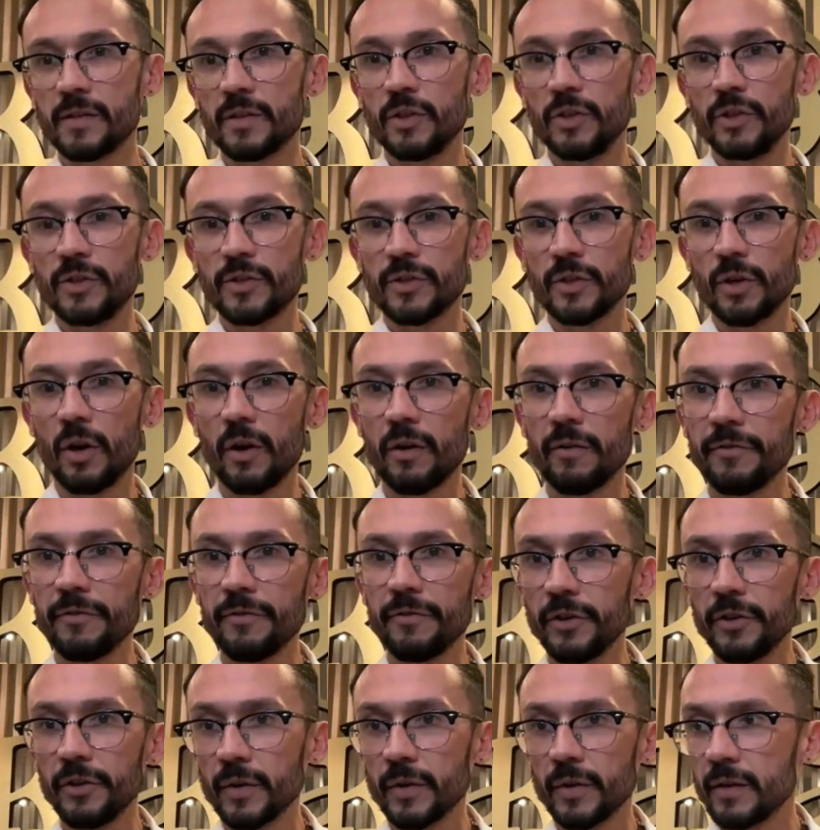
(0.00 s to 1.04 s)
It's off
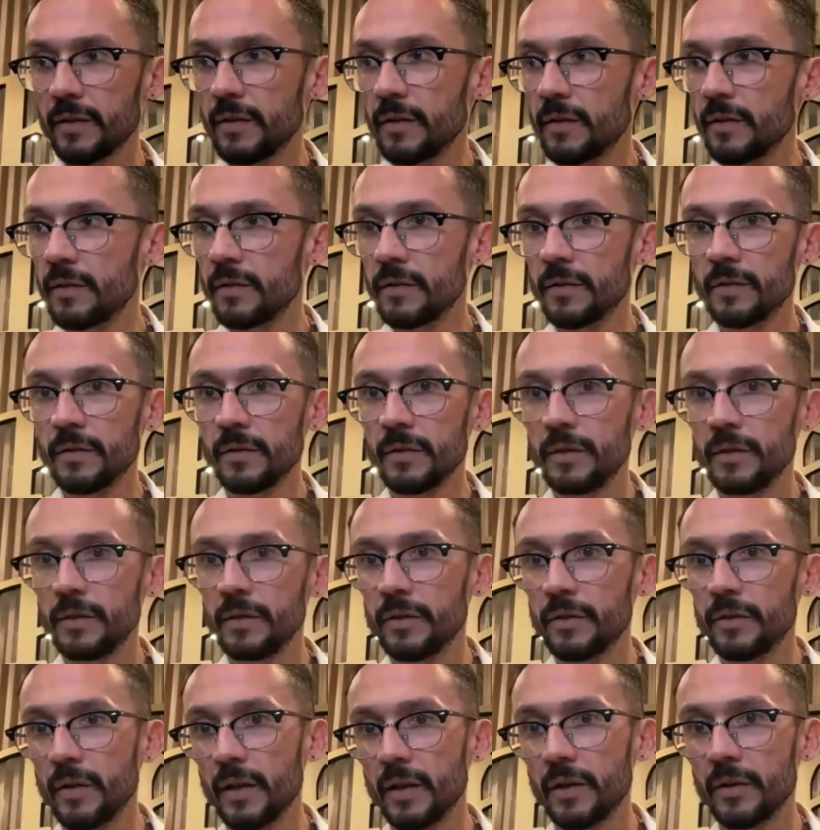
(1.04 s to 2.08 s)
here, right?
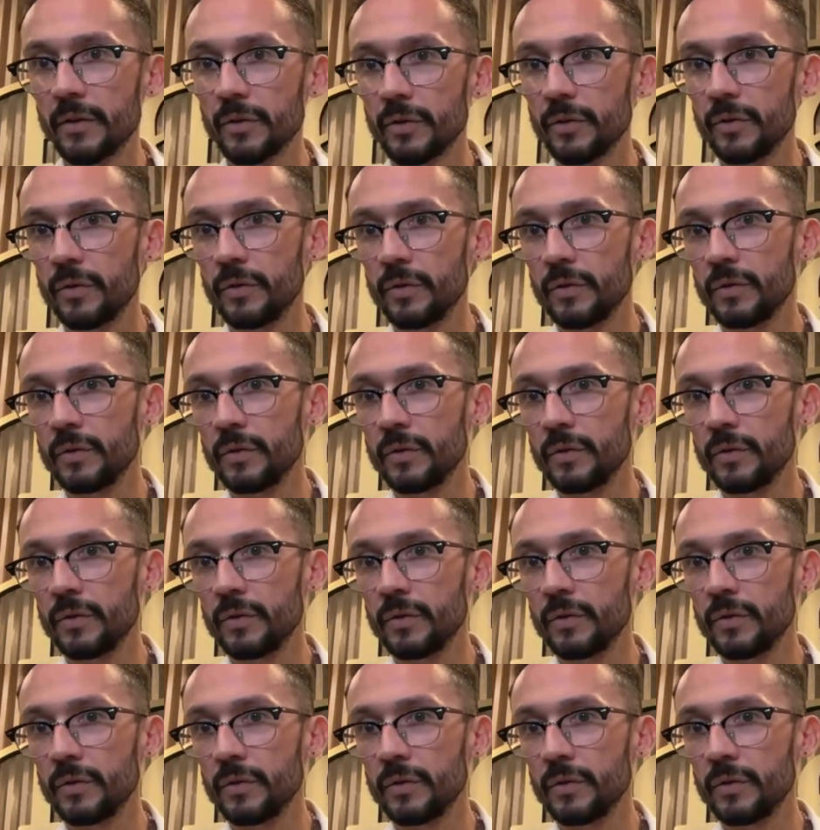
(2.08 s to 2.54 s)
Here, Leandro.